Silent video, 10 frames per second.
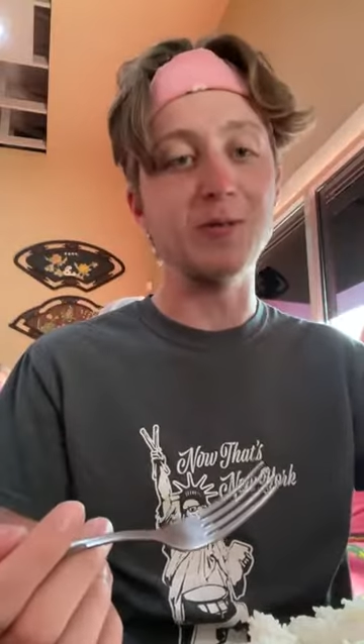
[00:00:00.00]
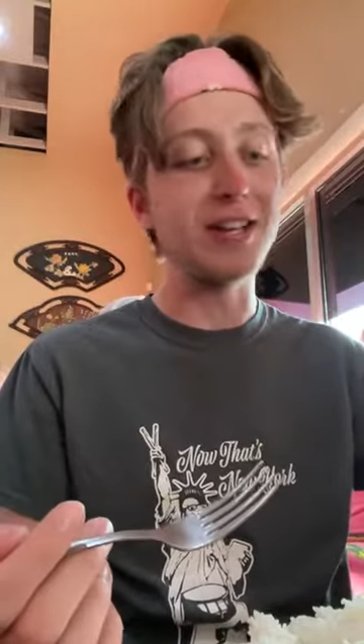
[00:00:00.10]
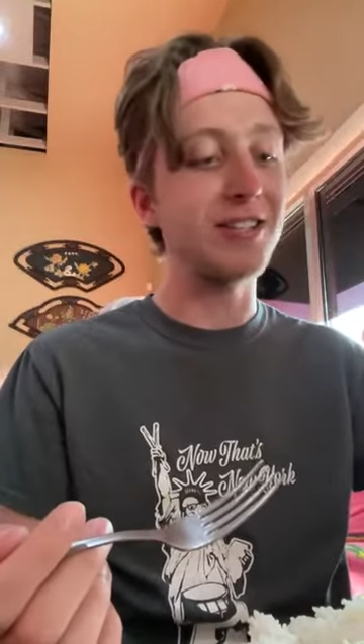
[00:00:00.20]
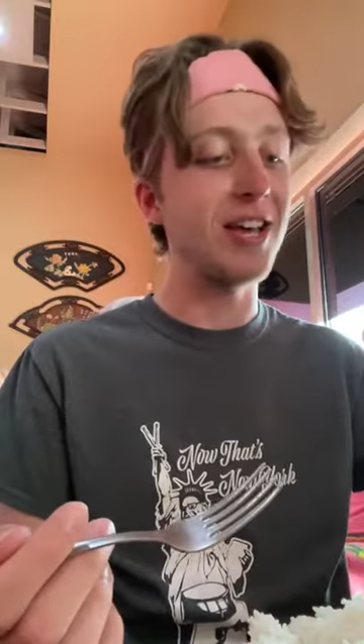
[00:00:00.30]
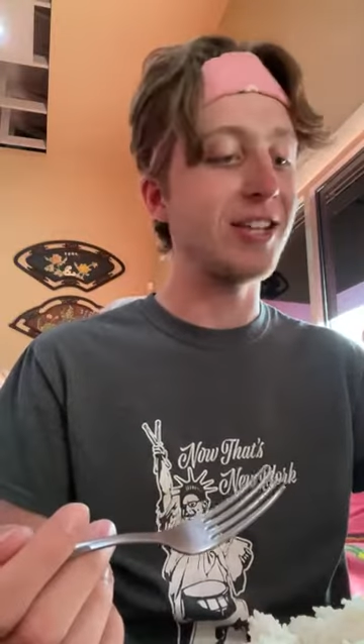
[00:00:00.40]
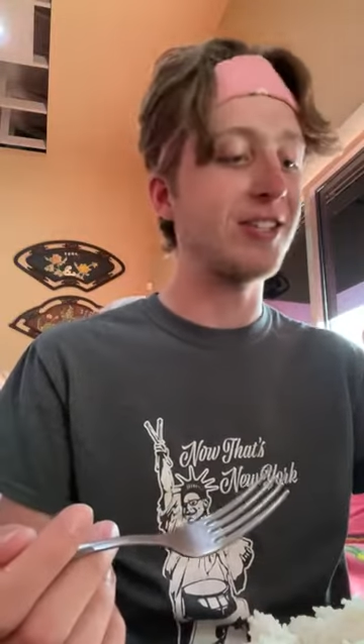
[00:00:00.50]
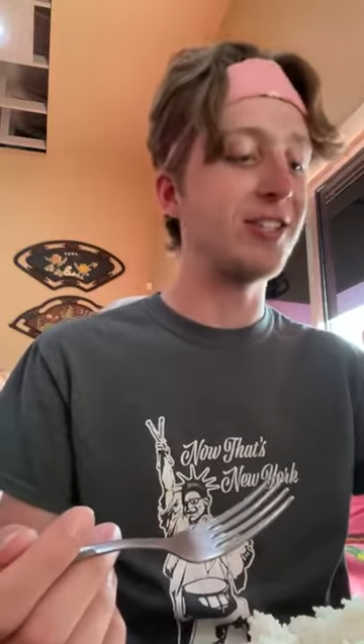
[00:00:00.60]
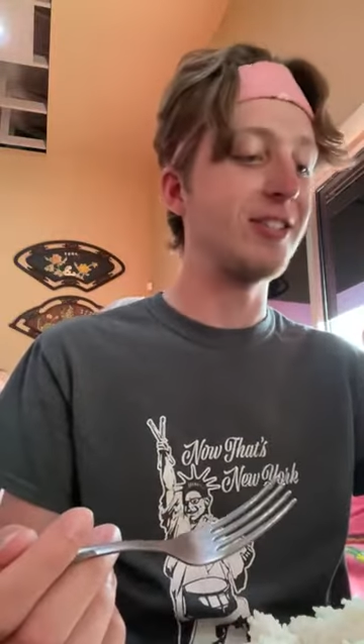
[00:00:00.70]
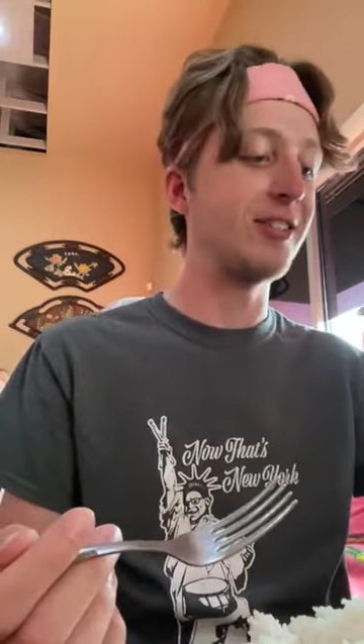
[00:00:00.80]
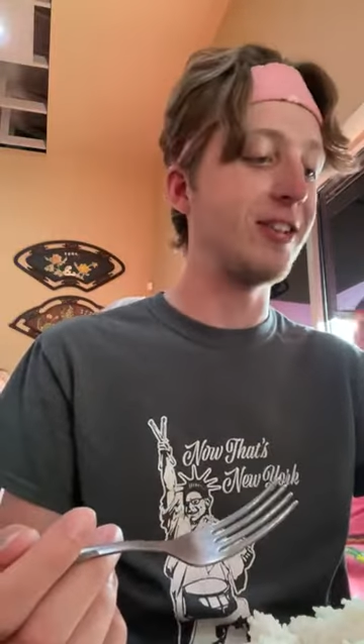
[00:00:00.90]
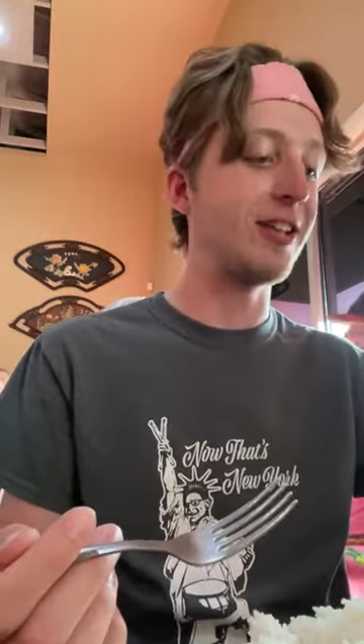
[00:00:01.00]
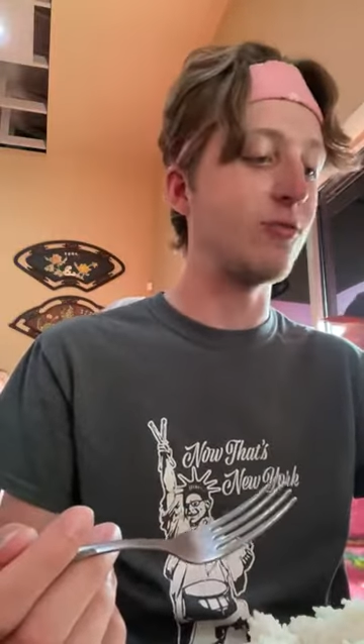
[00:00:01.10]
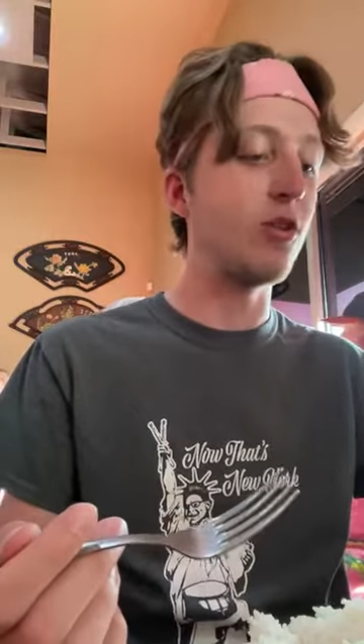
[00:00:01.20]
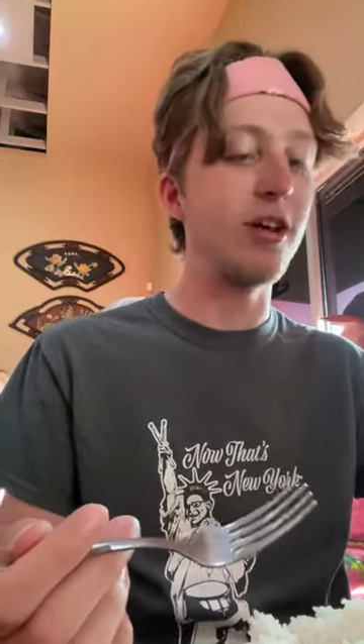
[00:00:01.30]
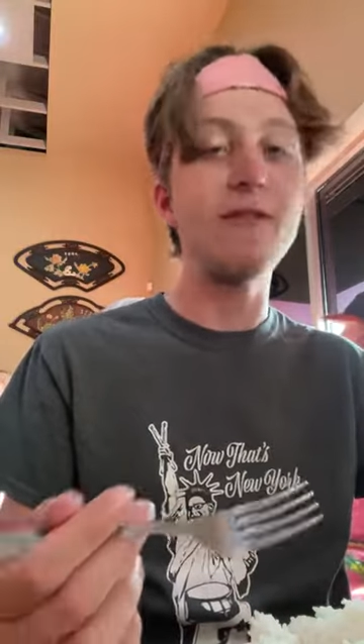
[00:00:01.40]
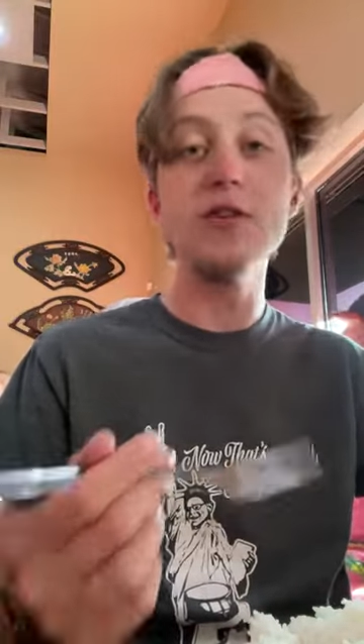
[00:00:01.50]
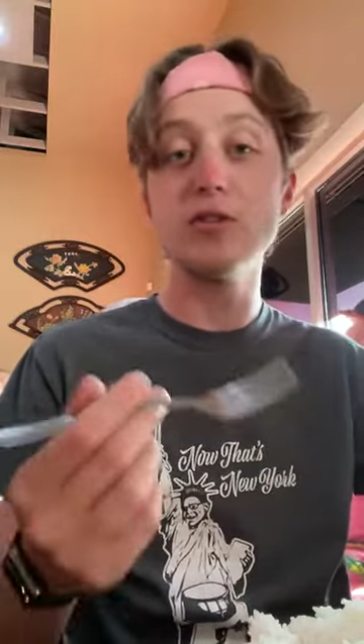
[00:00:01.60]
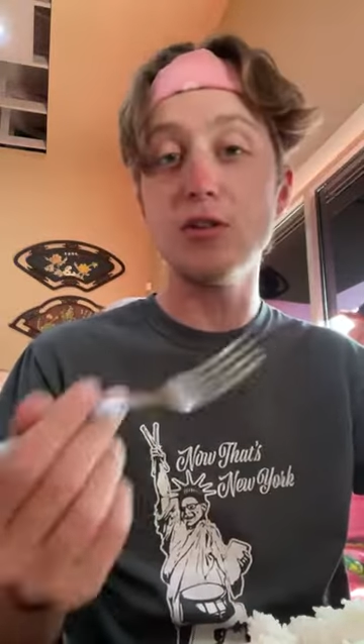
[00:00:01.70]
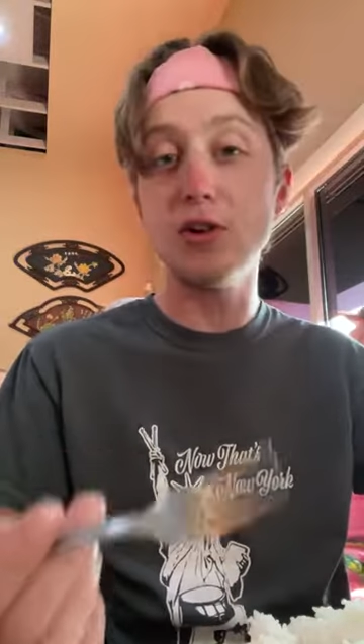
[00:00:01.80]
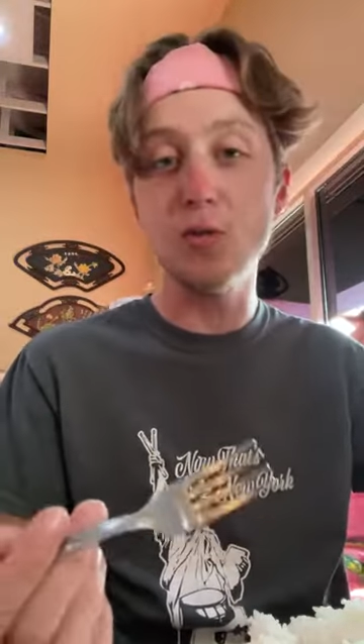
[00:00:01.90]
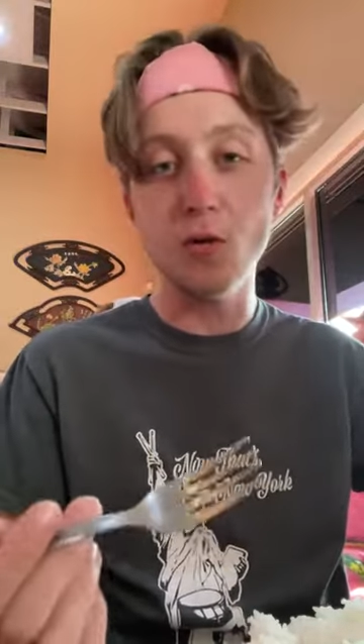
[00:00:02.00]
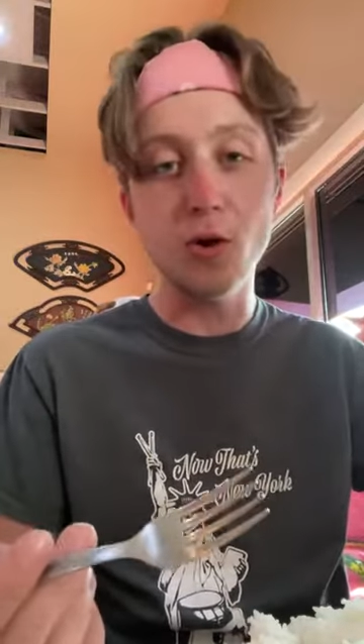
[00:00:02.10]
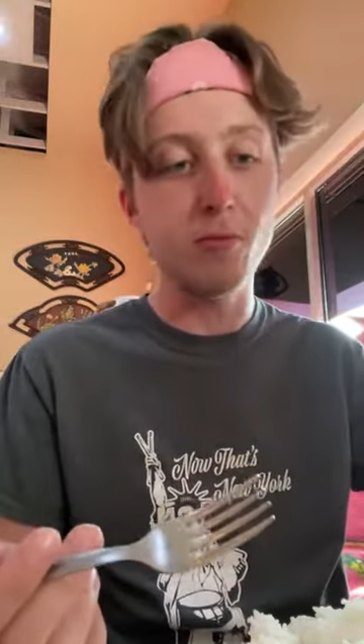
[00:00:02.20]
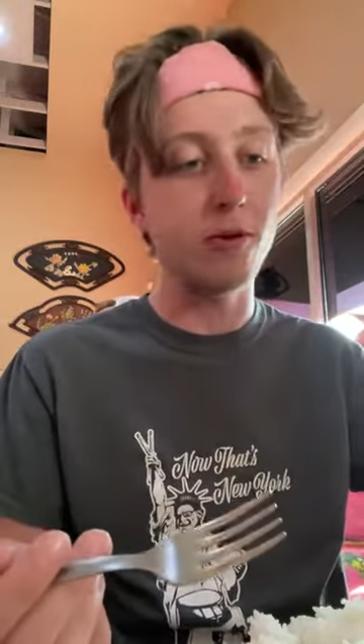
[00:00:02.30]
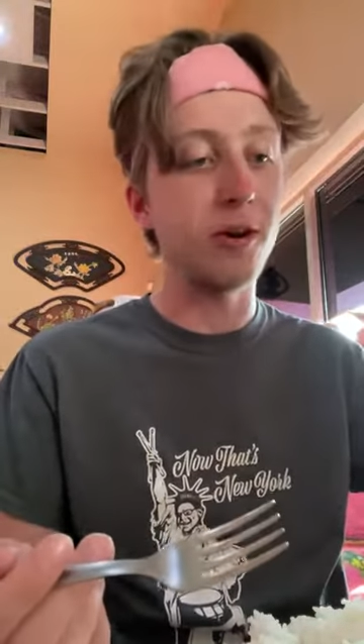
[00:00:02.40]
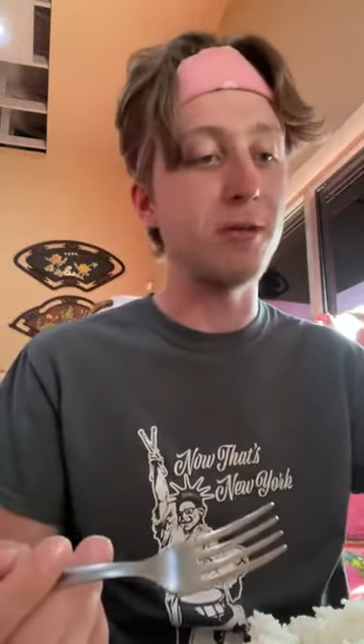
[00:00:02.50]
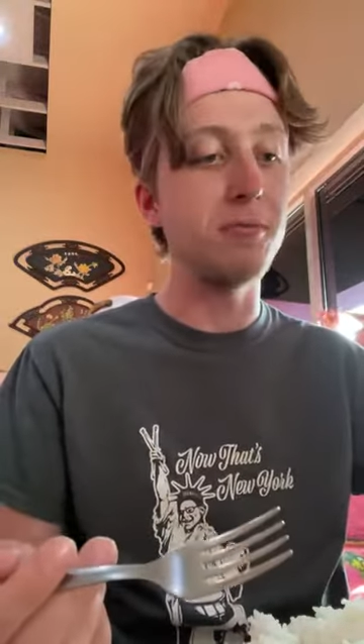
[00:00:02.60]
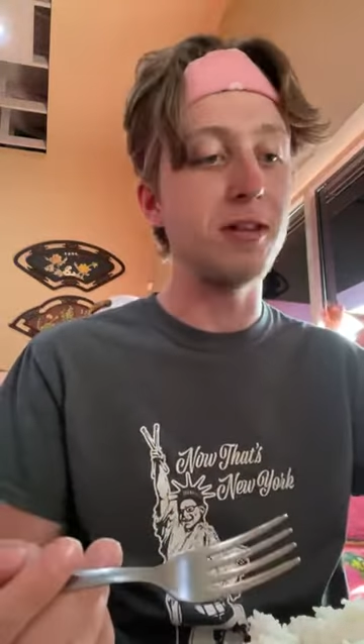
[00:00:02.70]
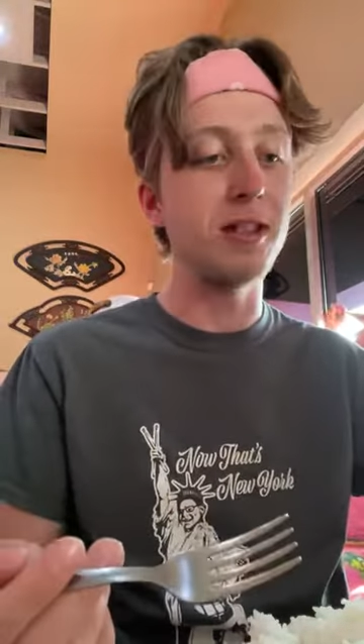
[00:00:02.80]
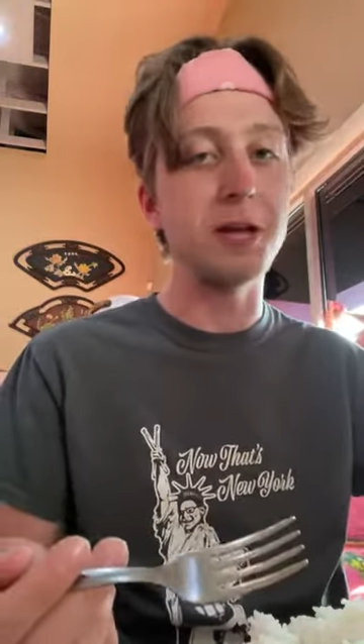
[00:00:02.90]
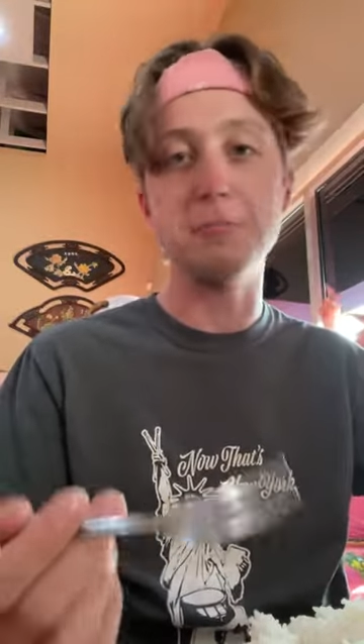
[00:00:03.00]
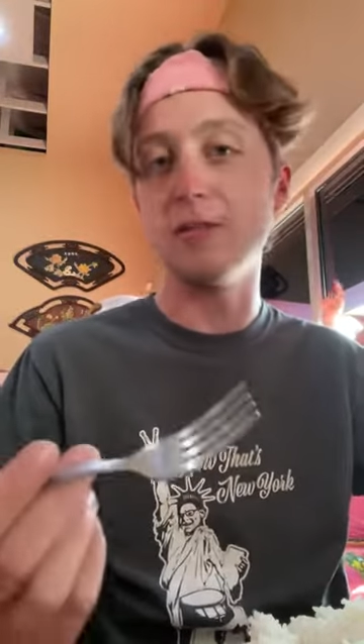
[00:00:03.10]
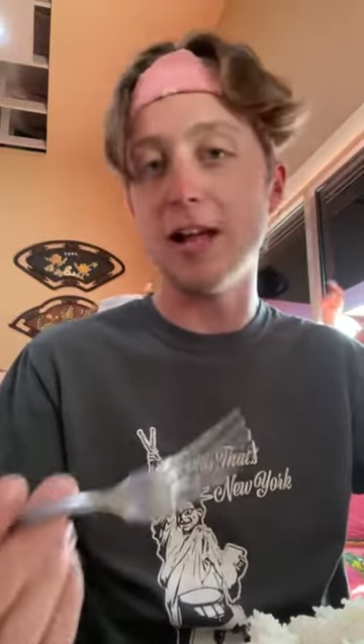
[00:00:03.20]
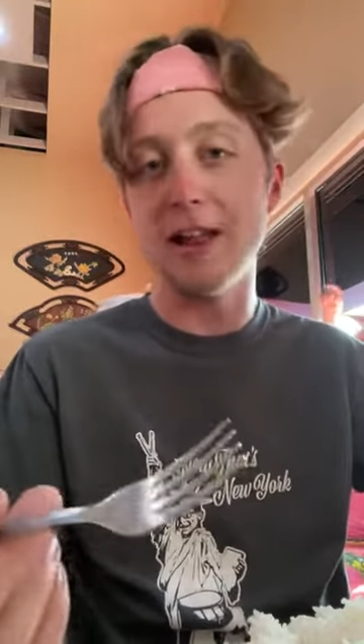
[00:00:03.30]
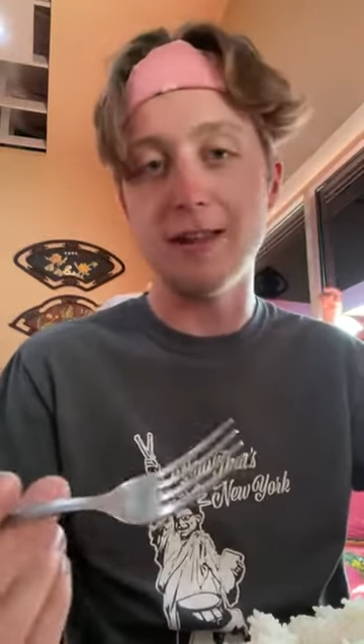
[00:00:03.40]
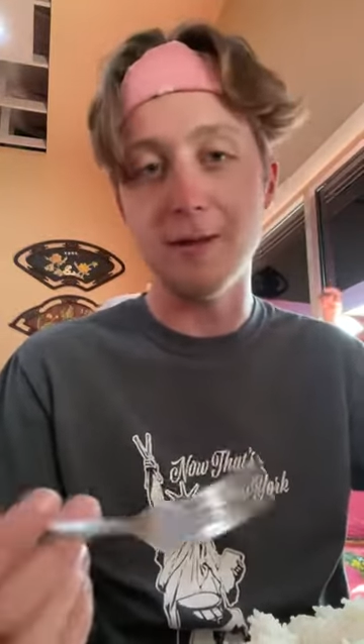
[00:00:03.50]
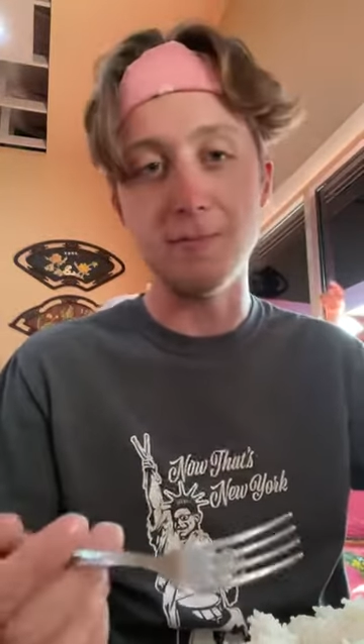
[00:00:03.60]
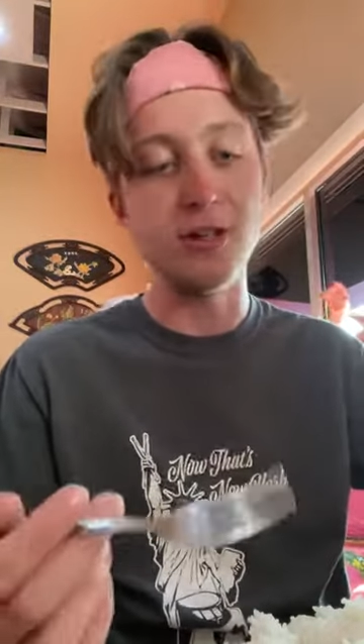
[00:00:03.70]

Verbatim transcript: That's, that's, that, well, if it was a little warmer, it'd be like platinum,